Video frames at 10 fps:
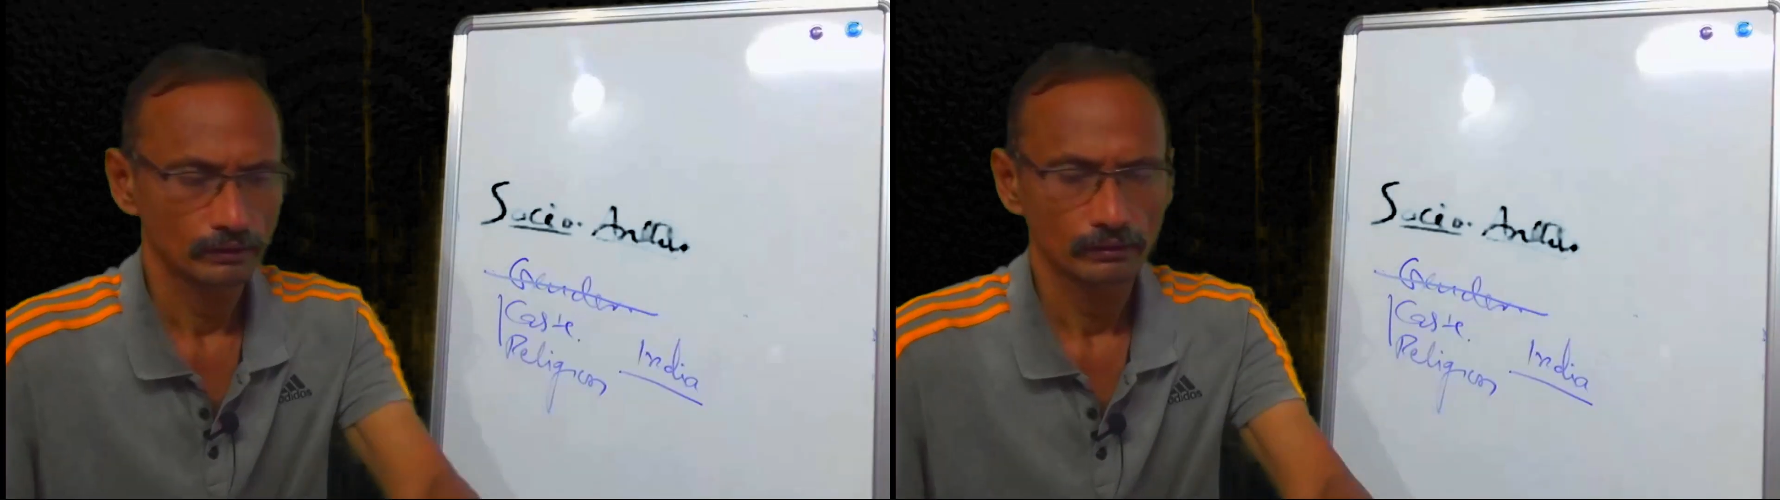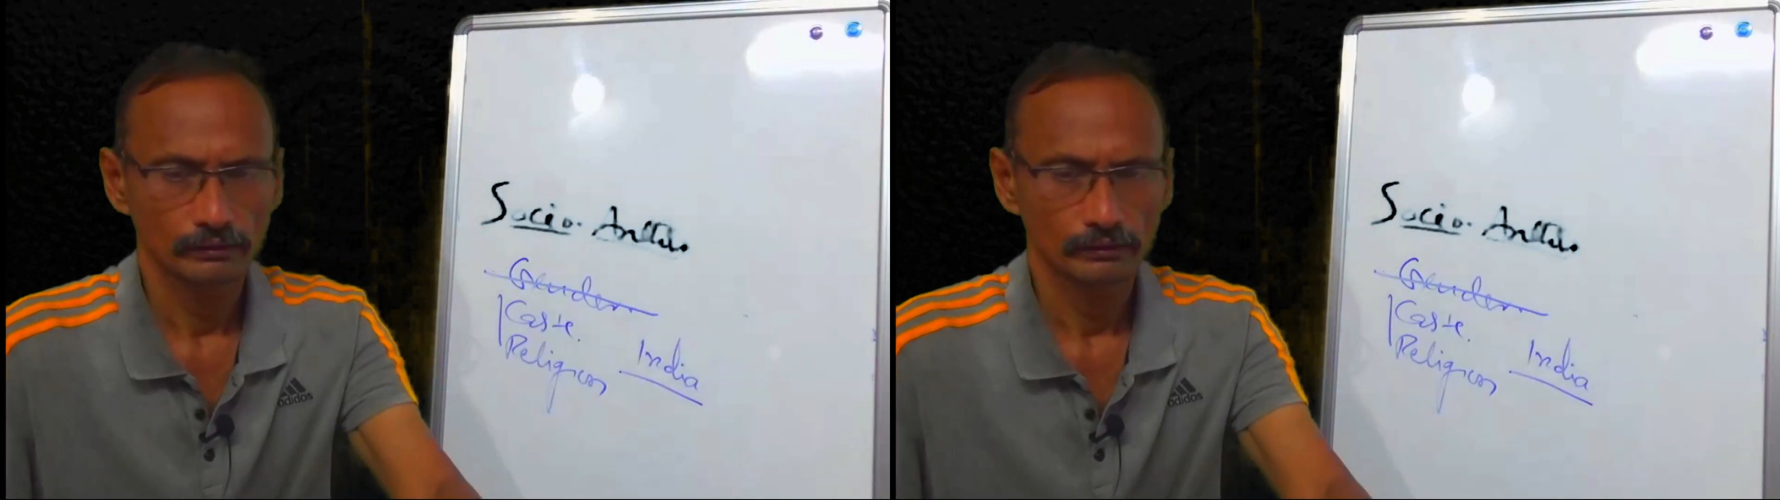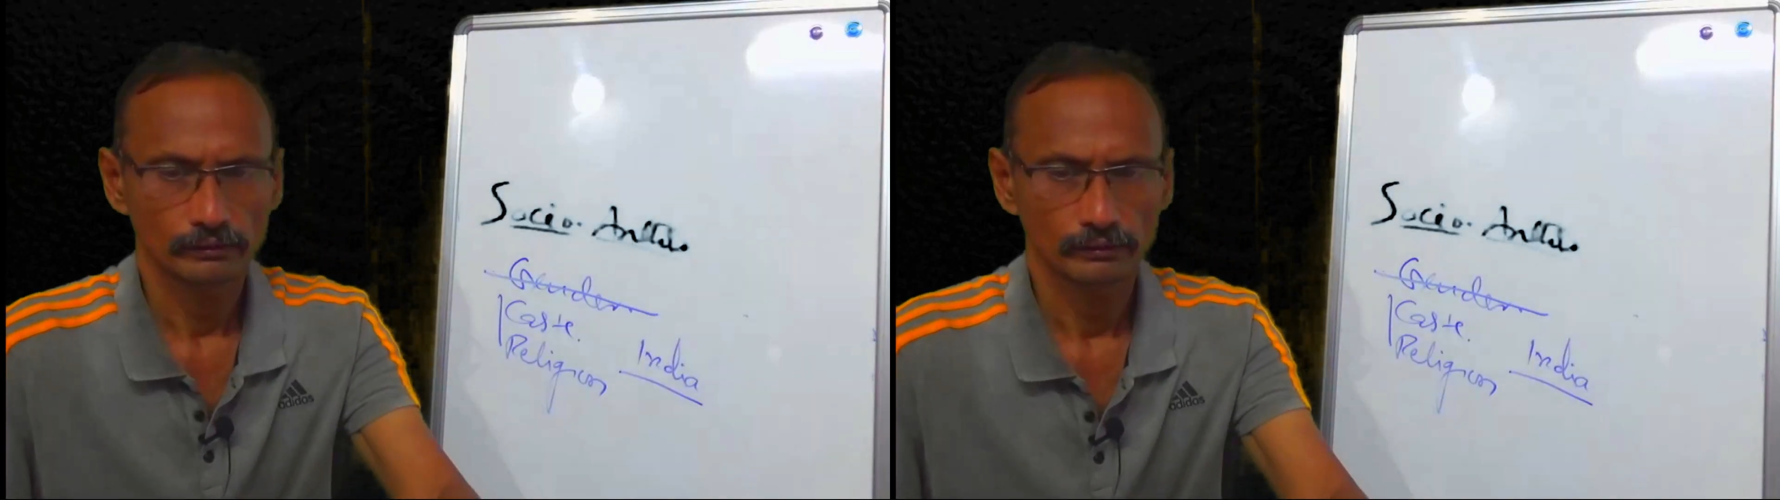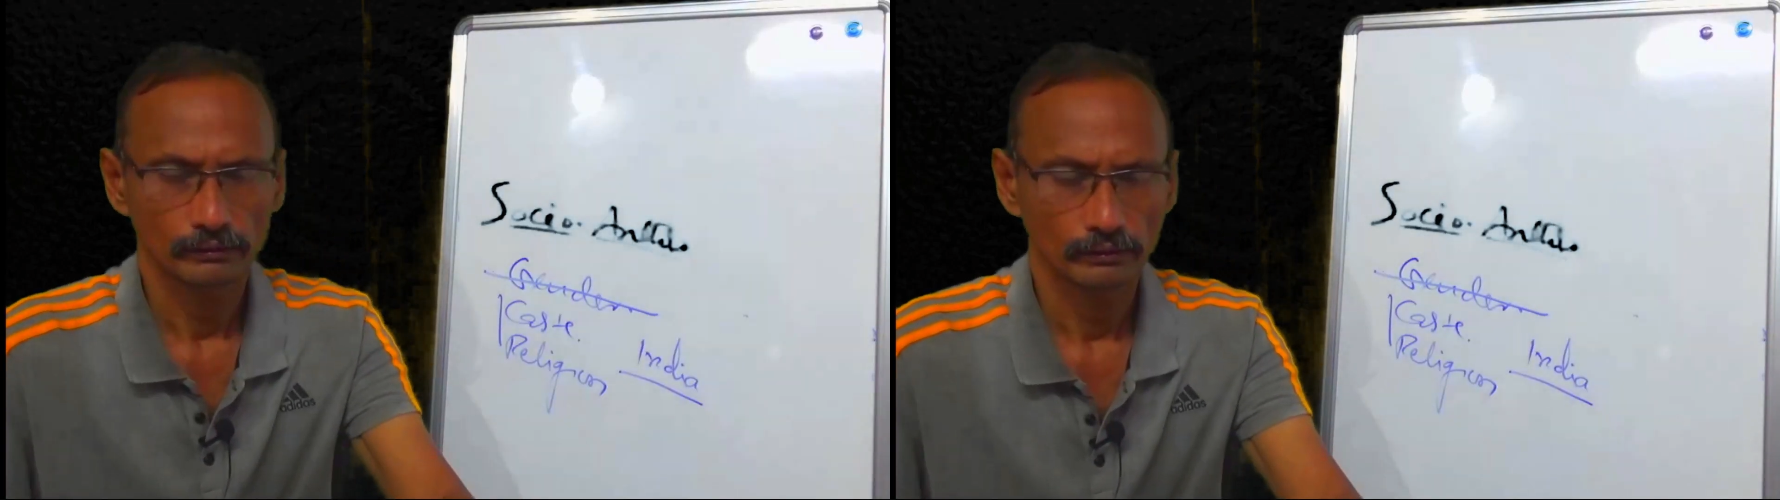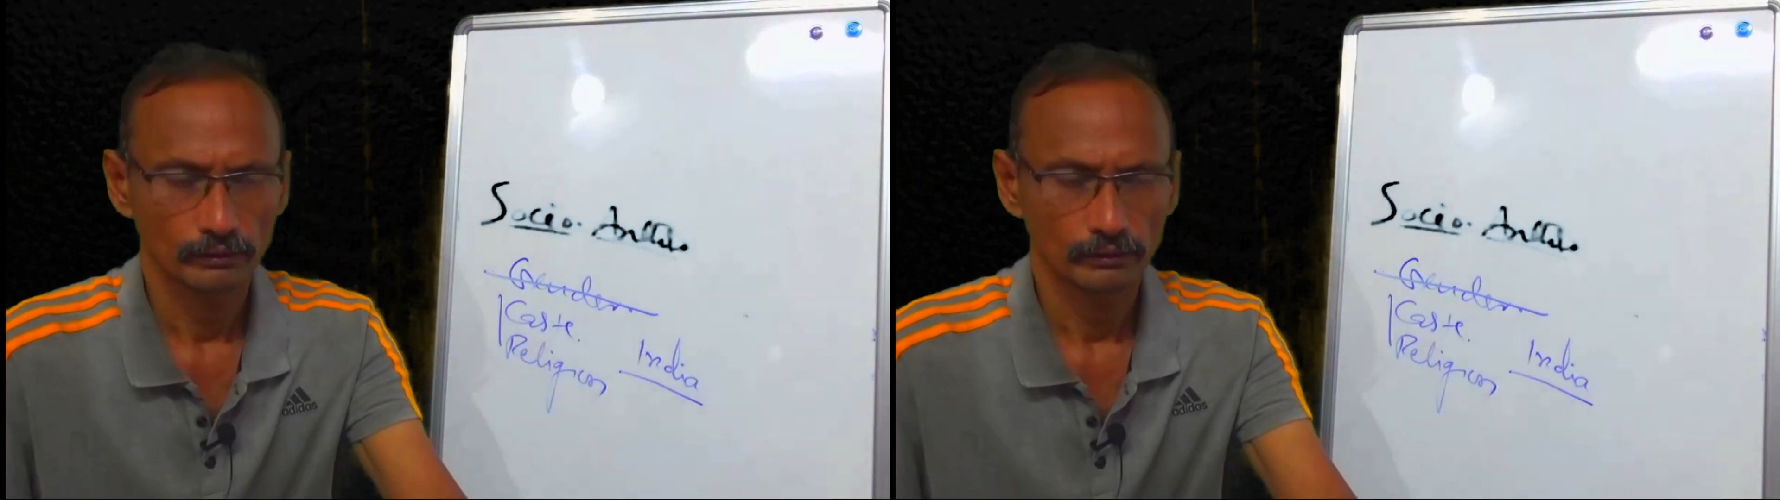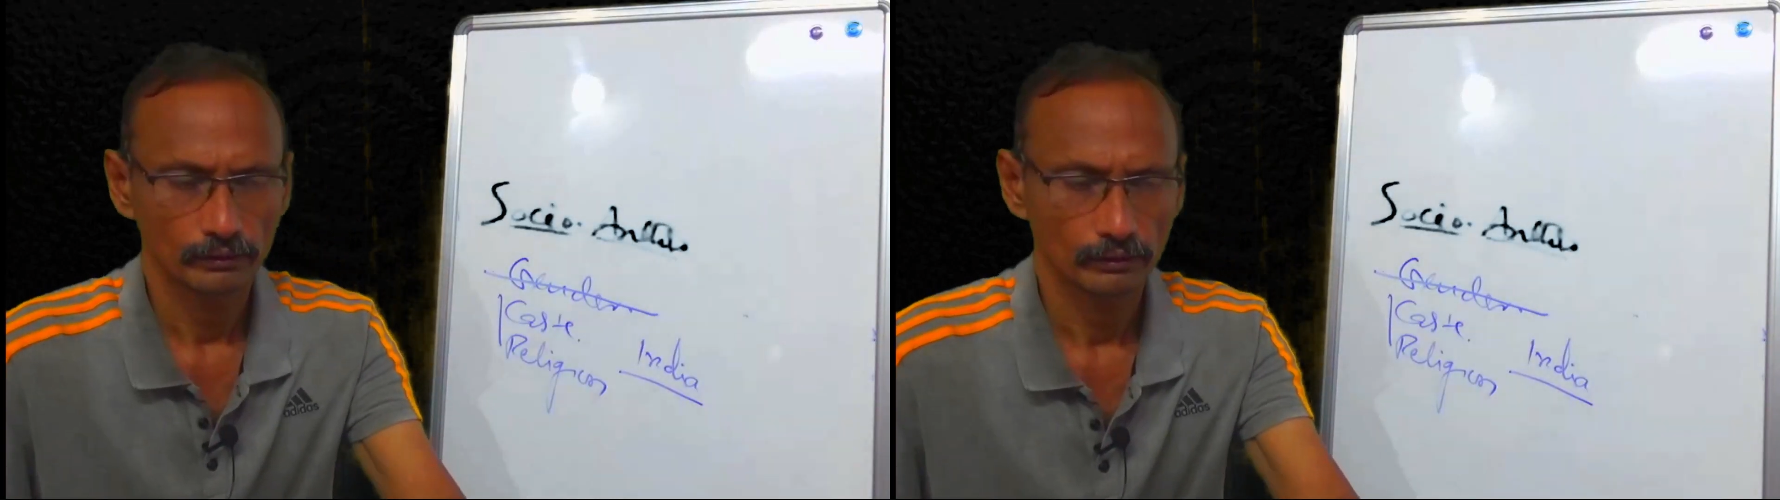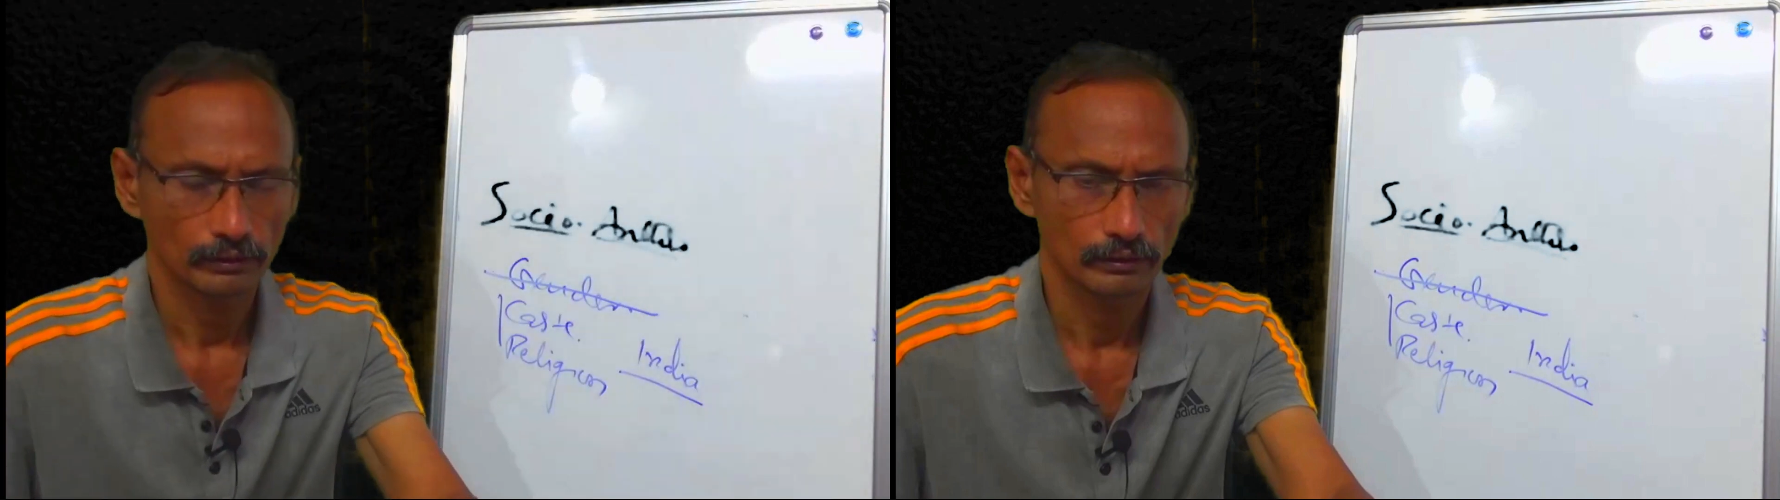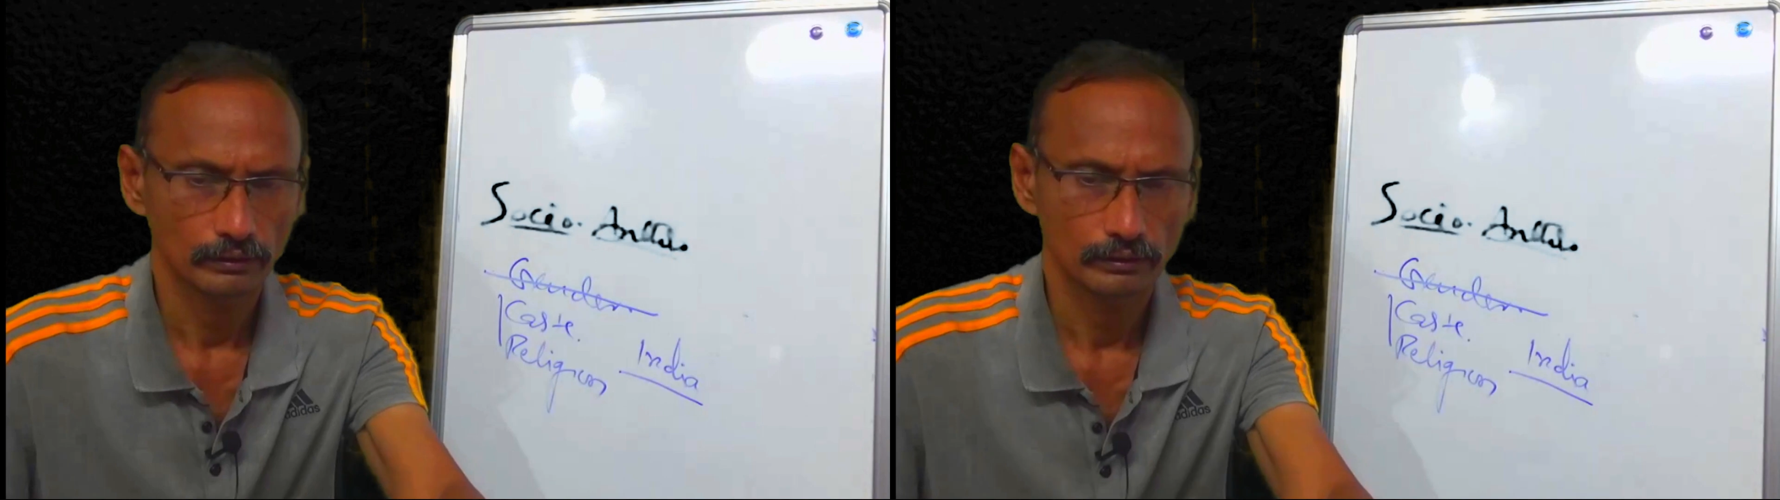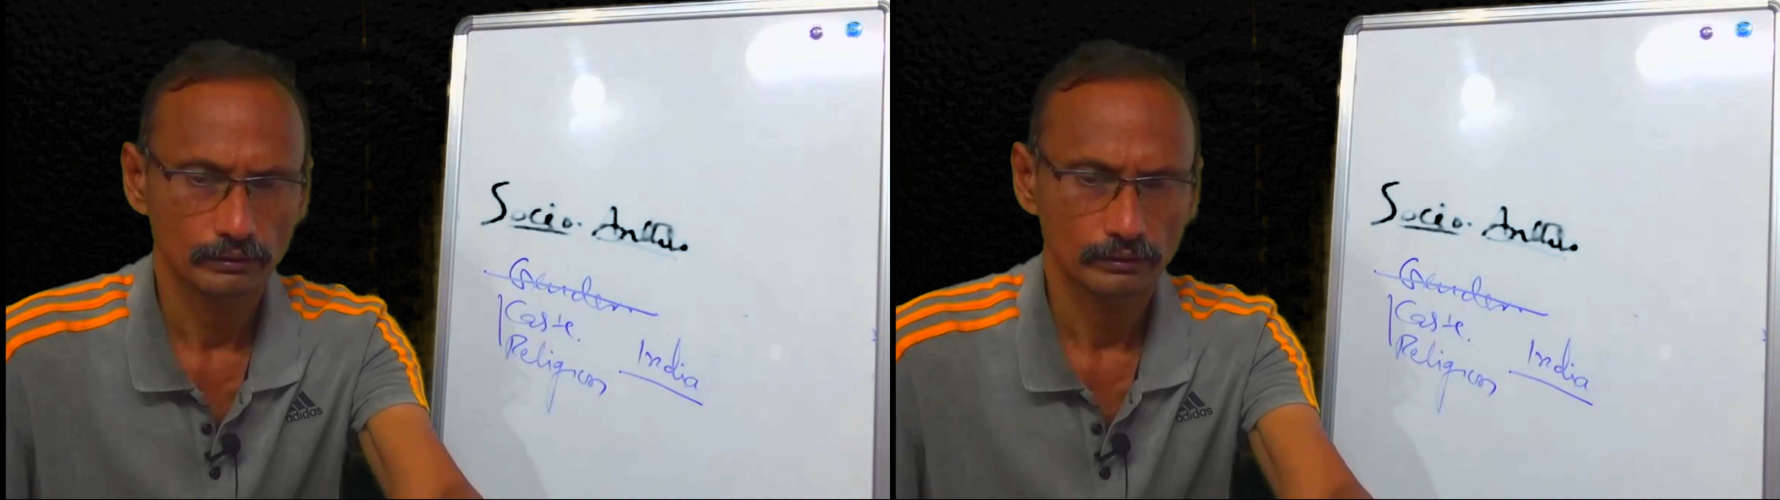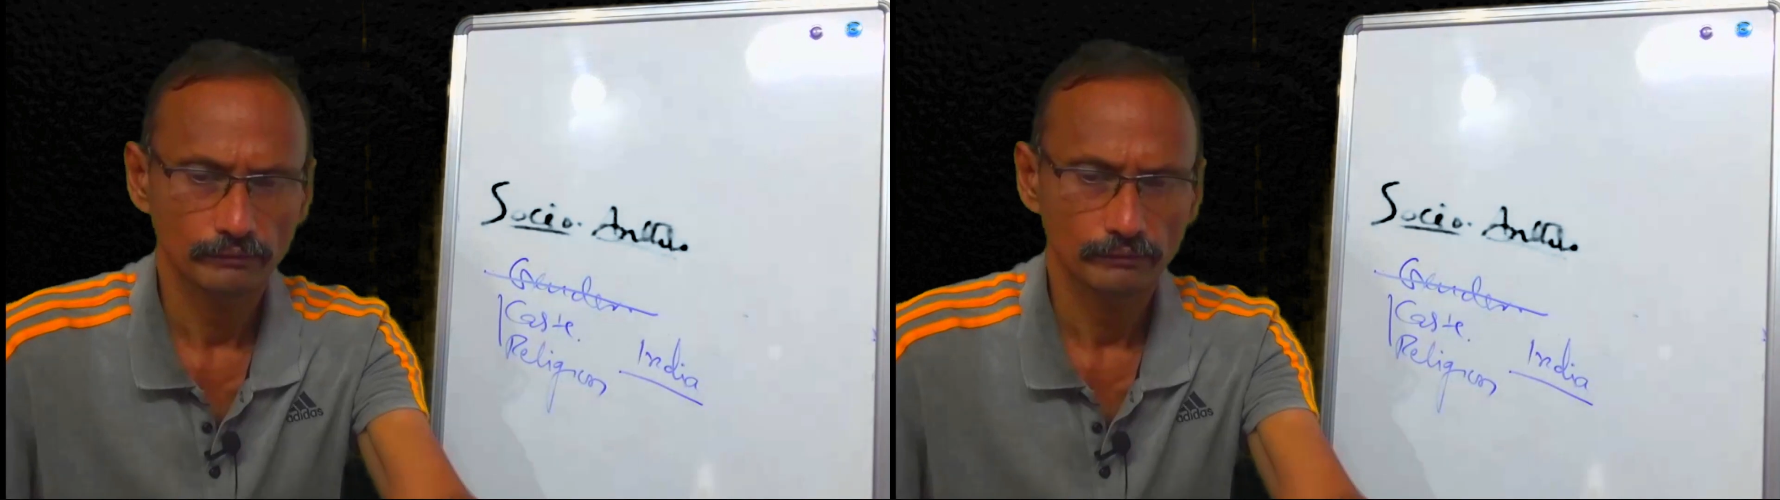The